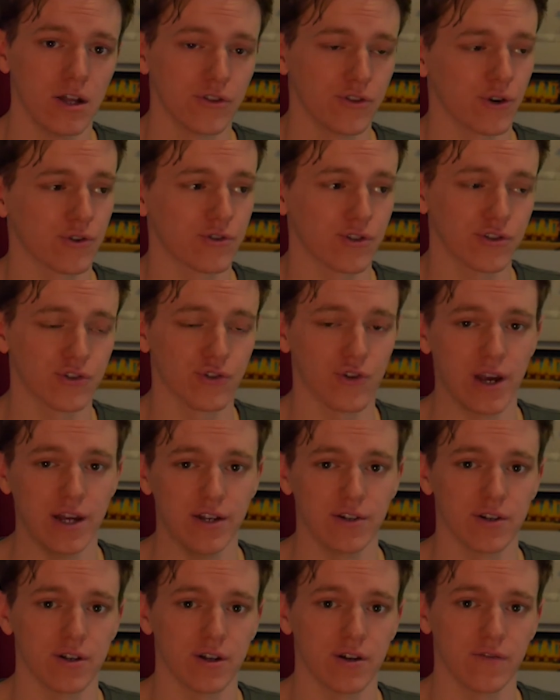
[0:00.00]
Dr.
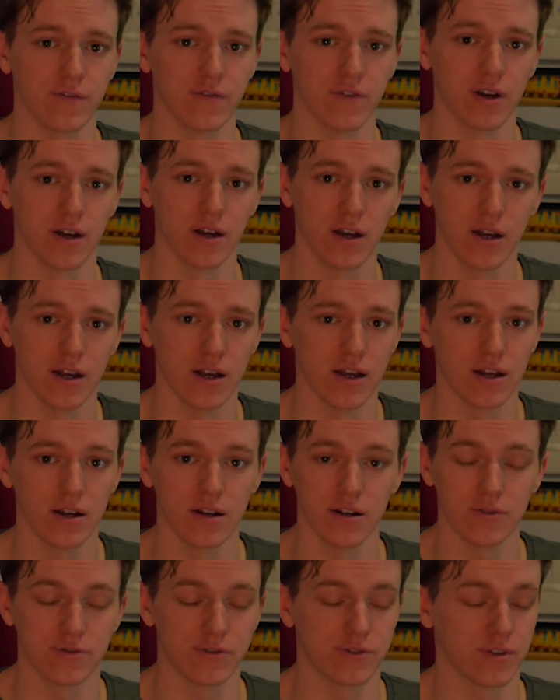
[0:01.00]
Strangelove
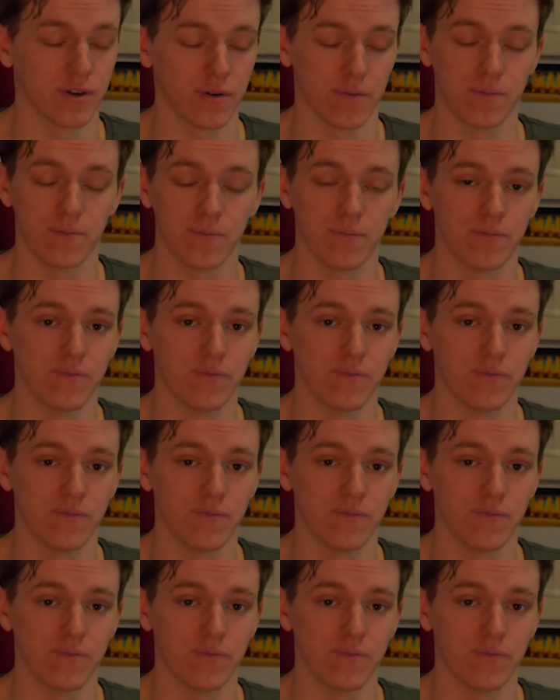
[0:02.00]
to